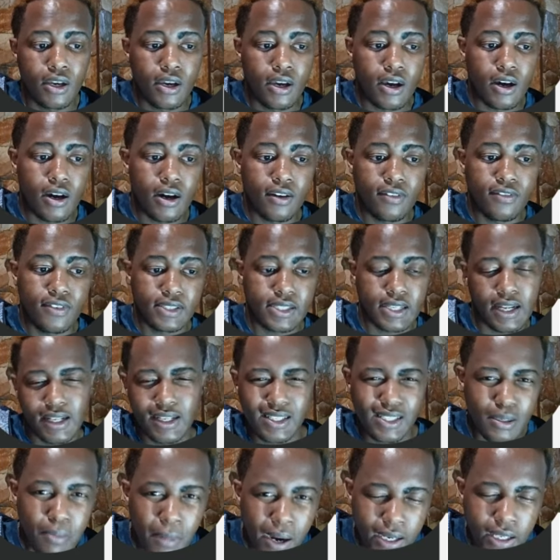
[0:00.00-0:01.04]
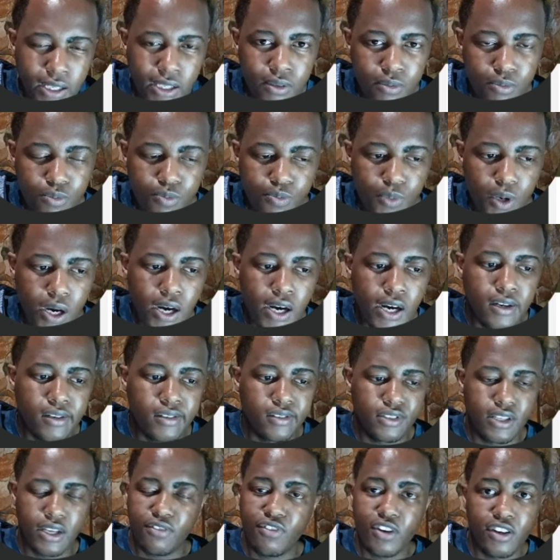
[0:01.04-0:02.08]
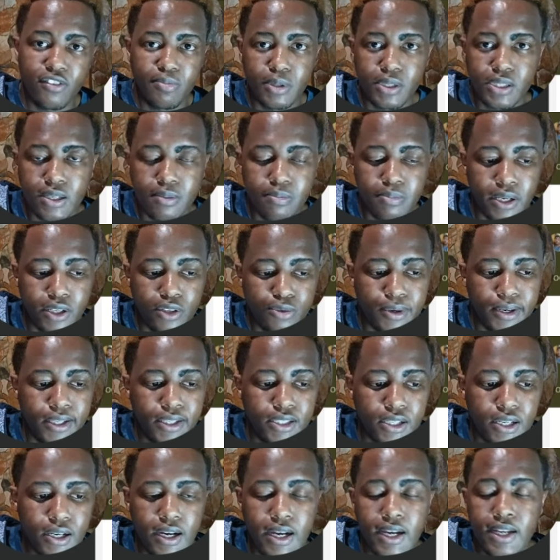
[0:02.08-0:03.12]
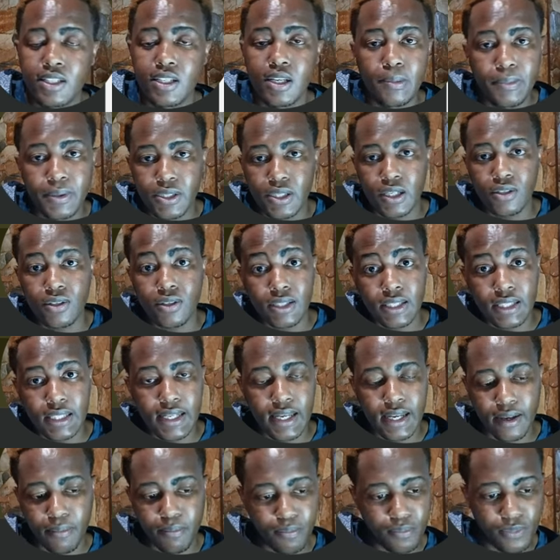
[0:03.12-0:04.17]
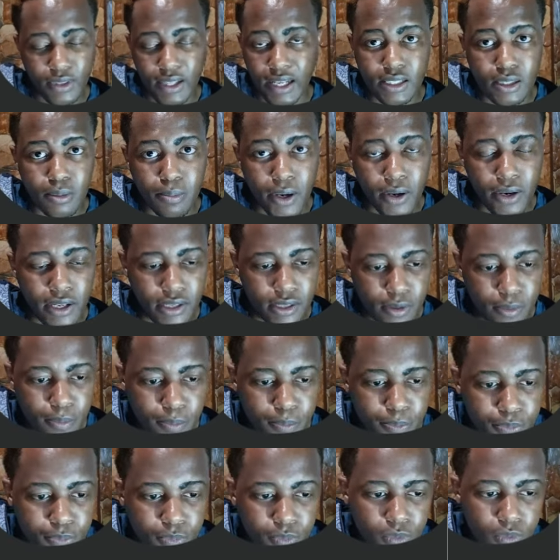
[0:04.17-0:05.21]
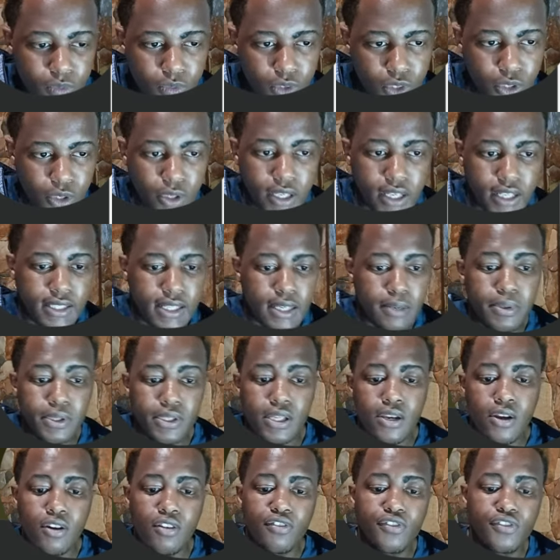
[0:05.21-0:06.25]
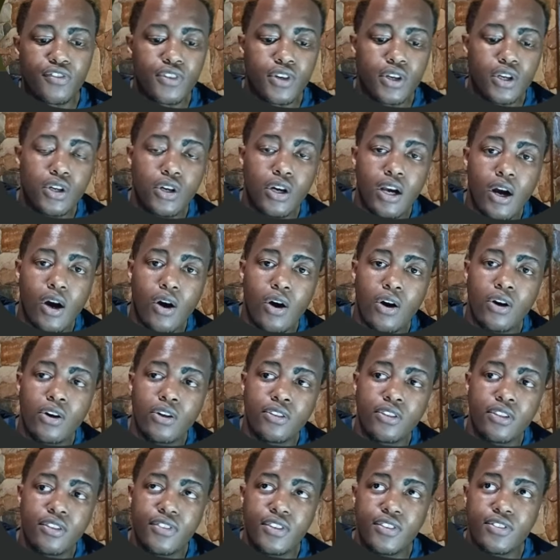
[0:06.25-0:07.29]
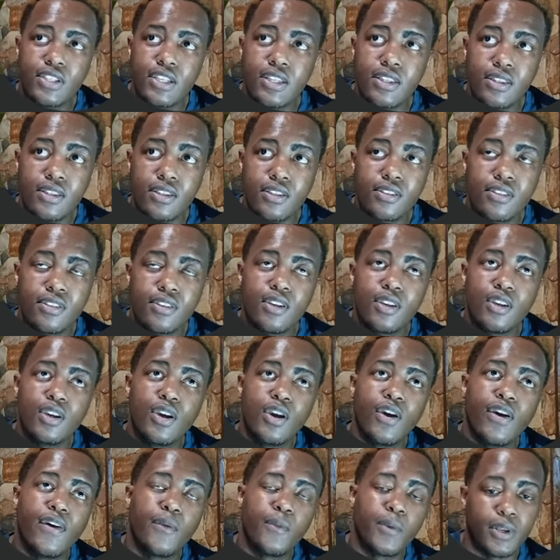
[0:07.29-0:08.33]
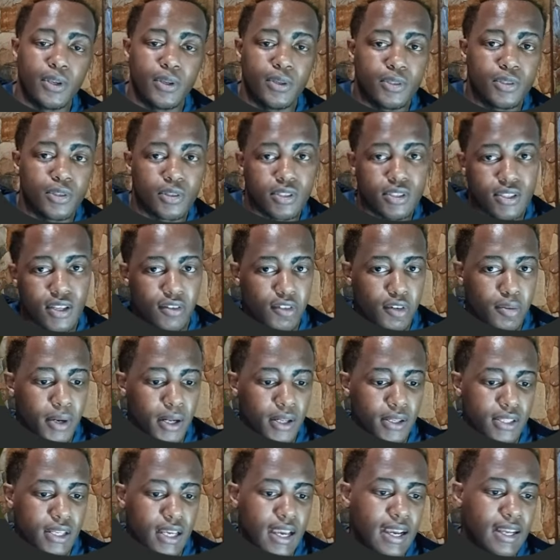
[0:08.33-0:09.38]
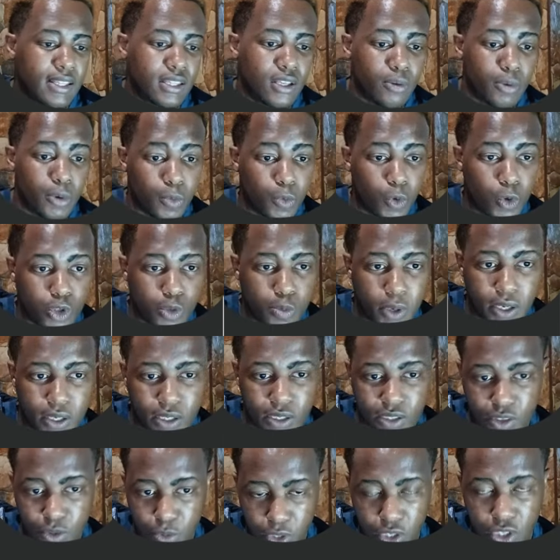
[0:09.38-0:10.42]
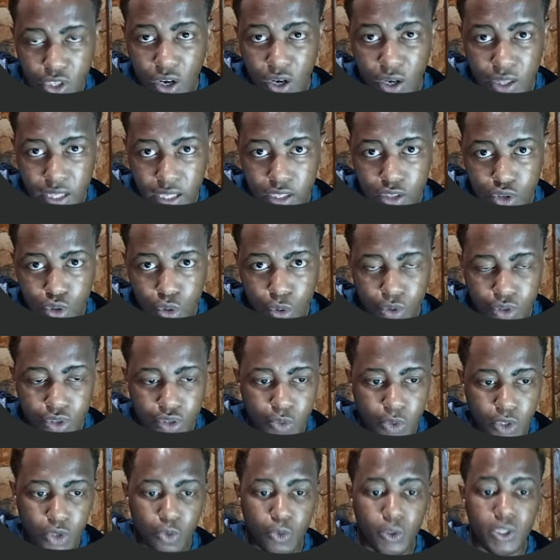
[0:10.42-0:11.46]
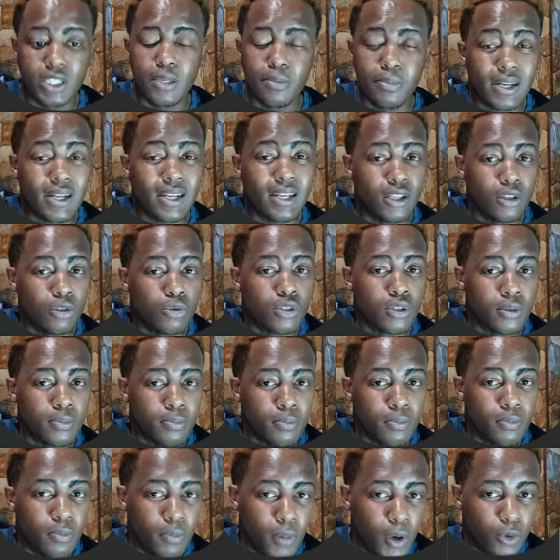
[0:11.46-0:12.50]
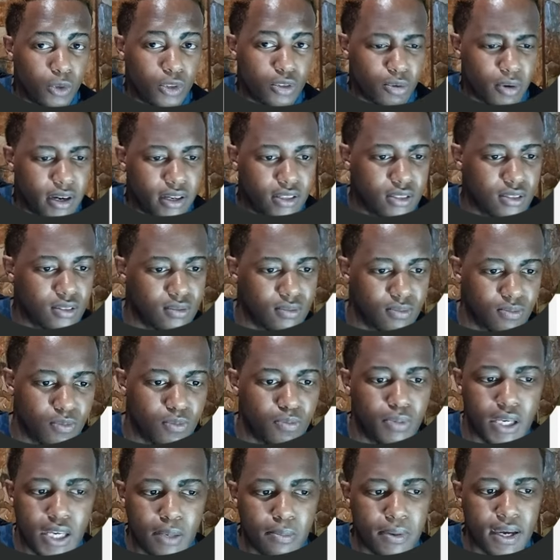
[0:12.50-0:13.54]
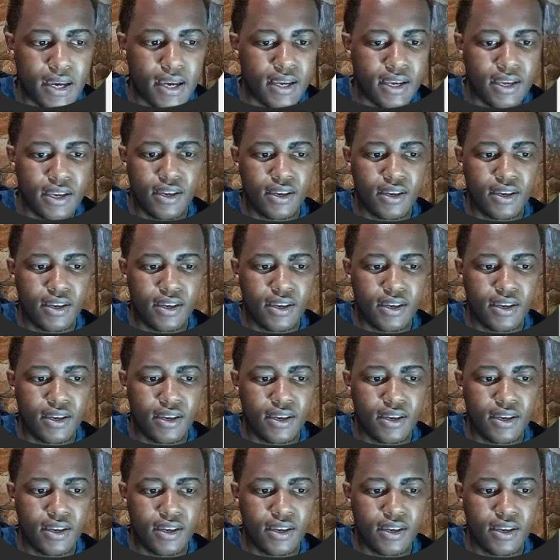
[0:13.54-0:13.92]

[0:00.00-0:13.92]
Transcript: Vitality money, that 5% base rate, and 10% on D-Day. That's about it. So you get 10% off on the 15th when you use your Discovery Miles at their rewards partners, which are these stores, which we typically use the most, right? Pick and Pay,